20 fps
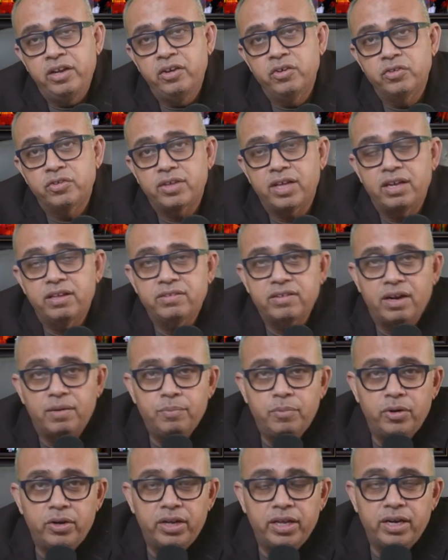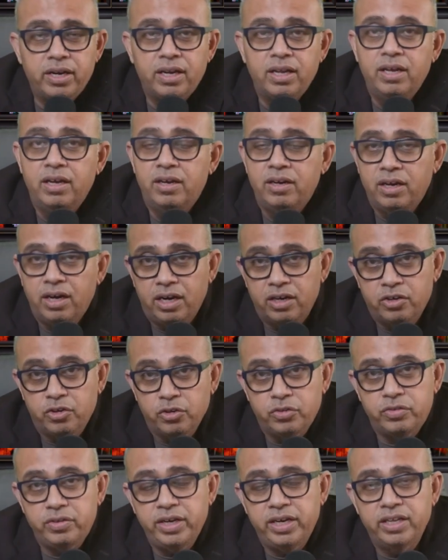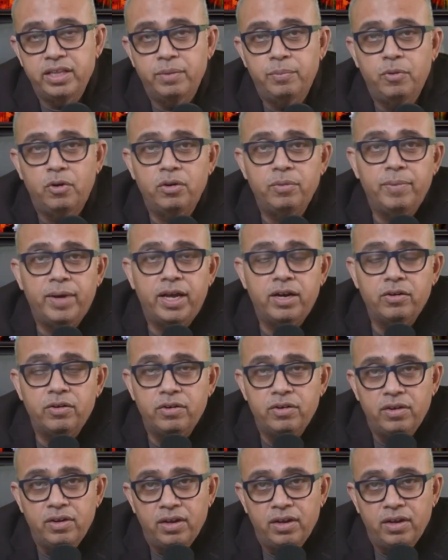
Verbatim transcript: cells are put in uh, to seed the bone marrow